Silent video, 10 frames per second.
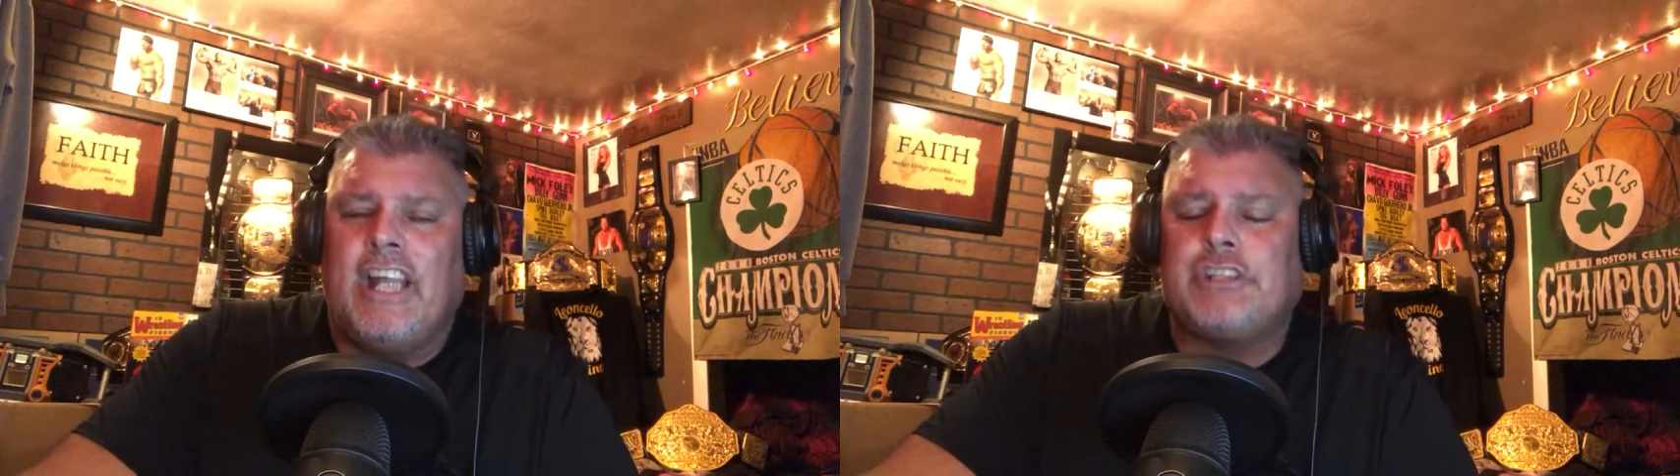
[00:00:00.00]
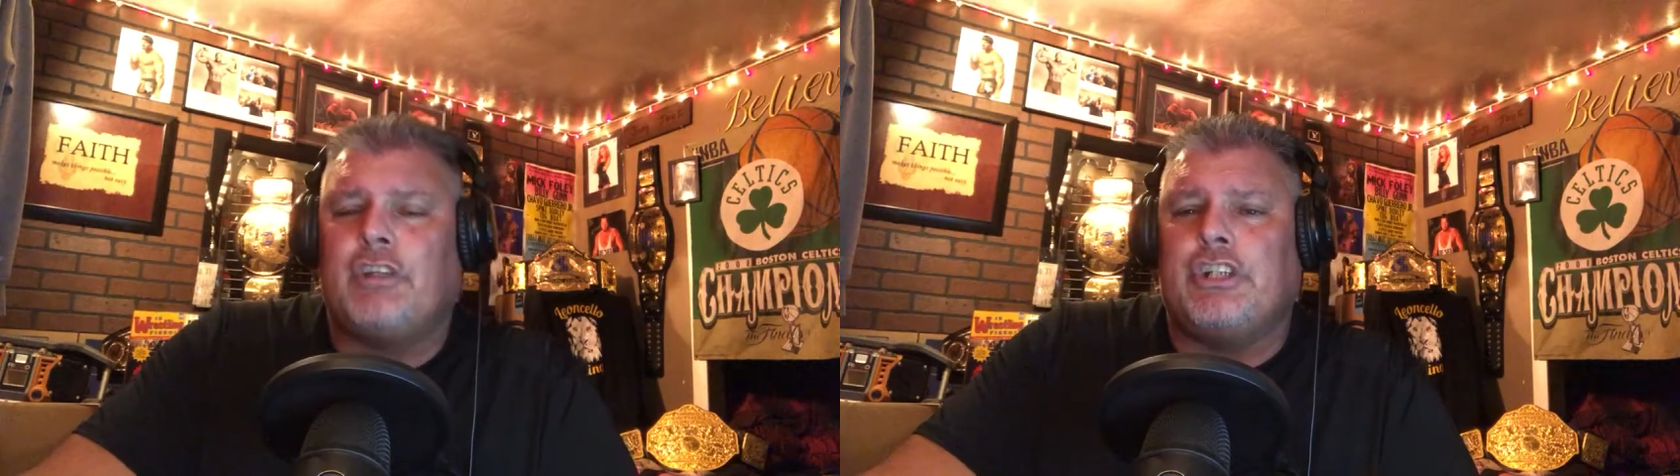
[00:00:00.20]

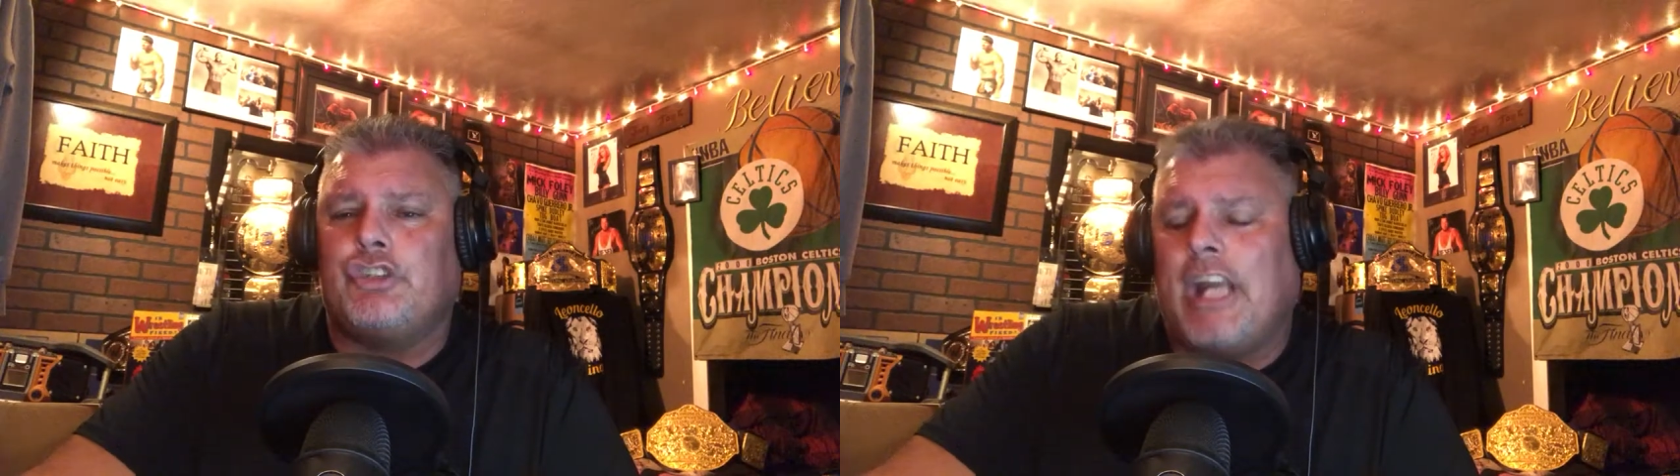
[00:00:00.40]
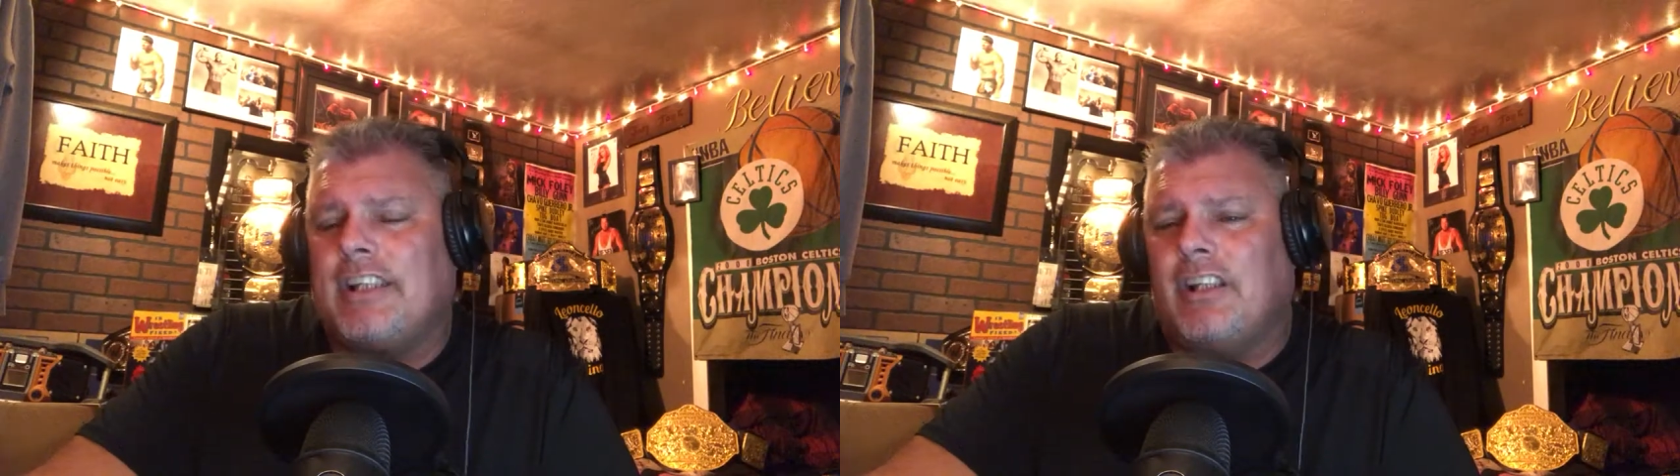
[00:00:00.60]
That's right,
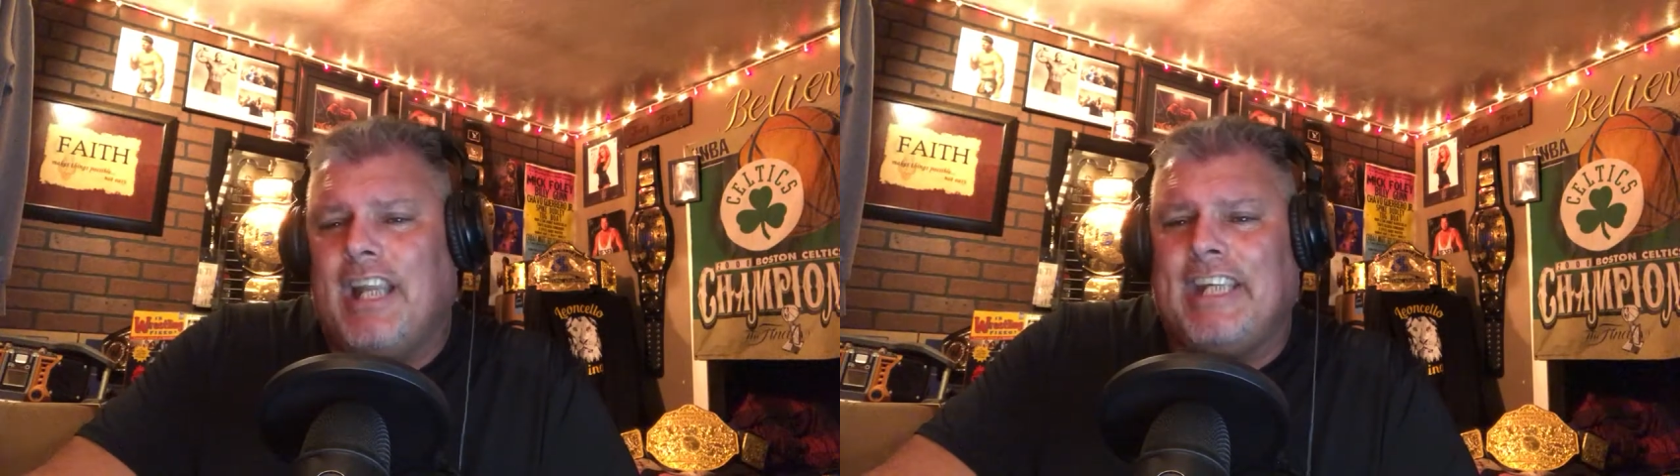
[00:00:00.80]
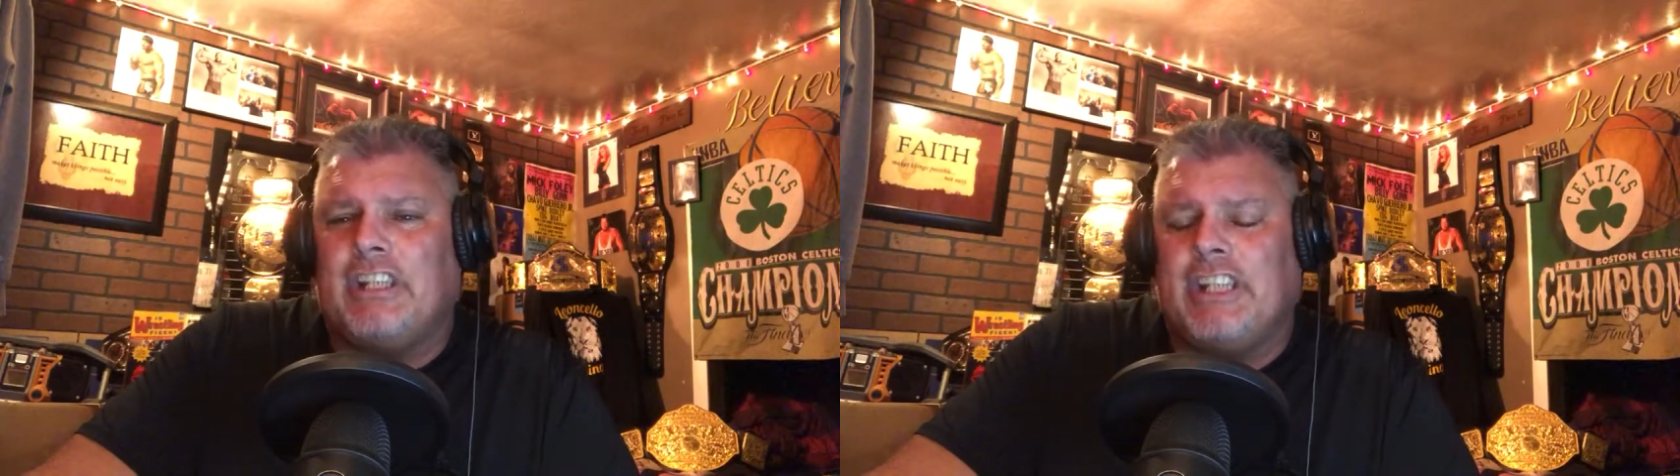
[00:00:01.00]
Chad the
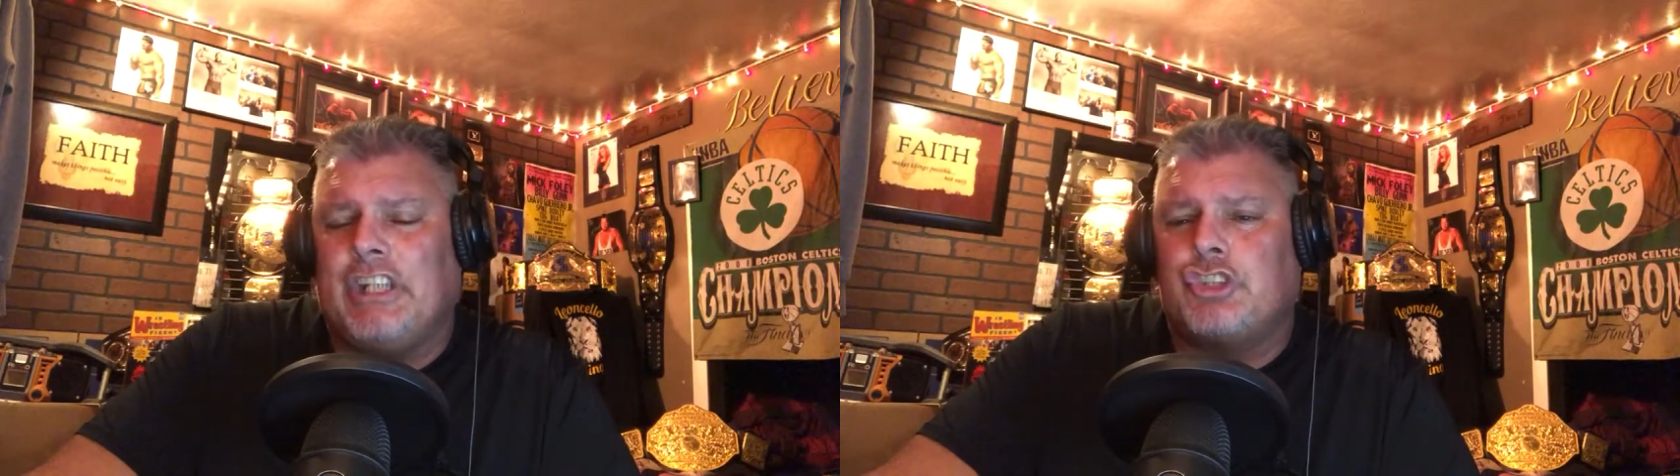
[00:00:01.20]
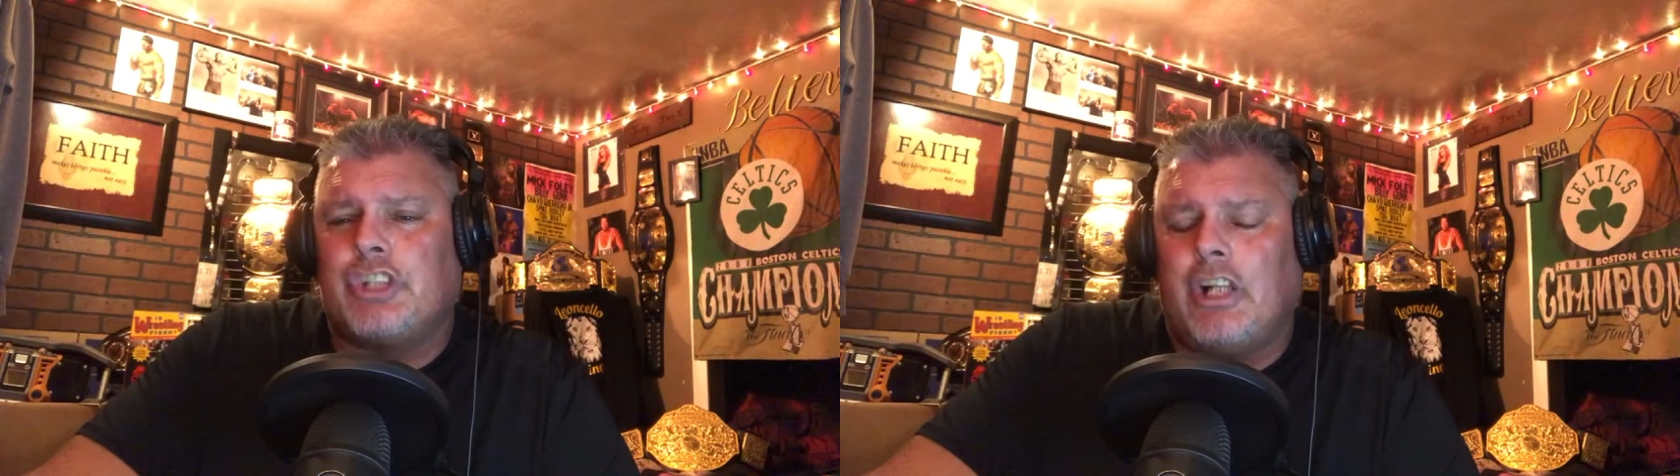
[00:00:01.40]
Lion
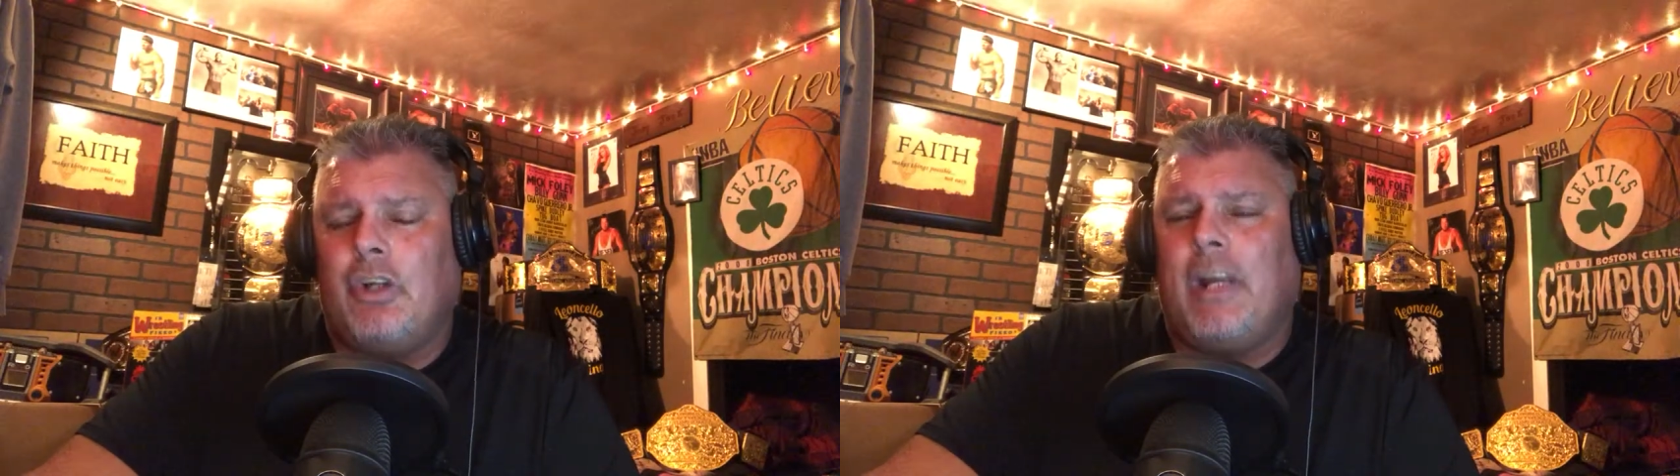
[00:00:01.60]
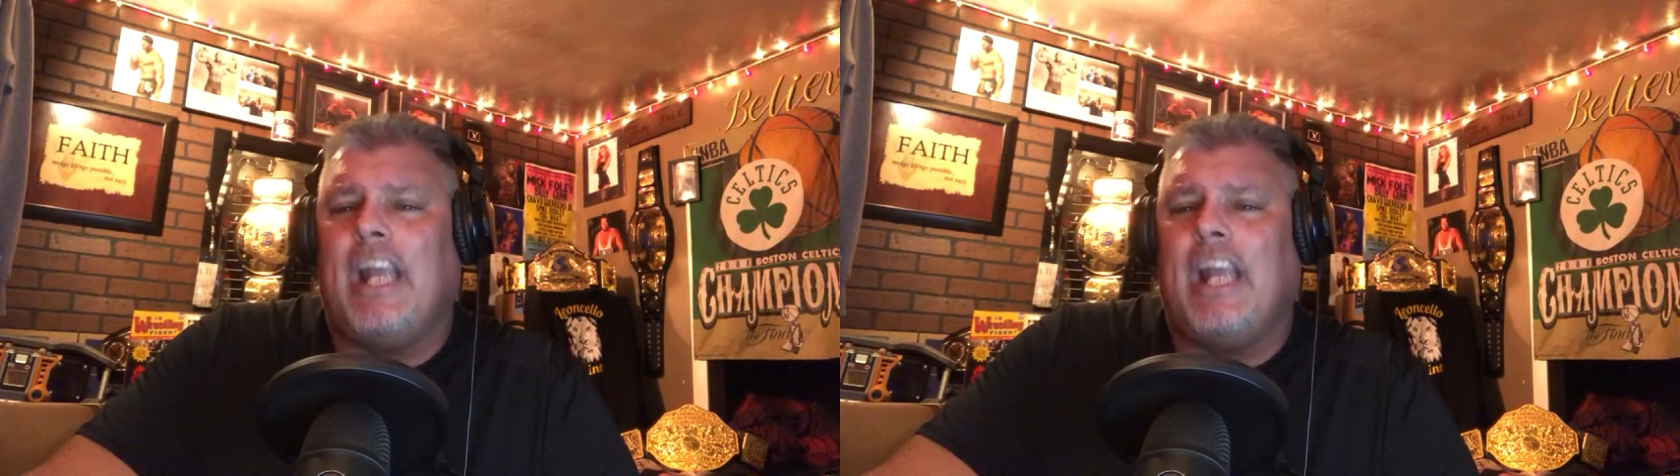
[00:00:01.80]
Leoncello,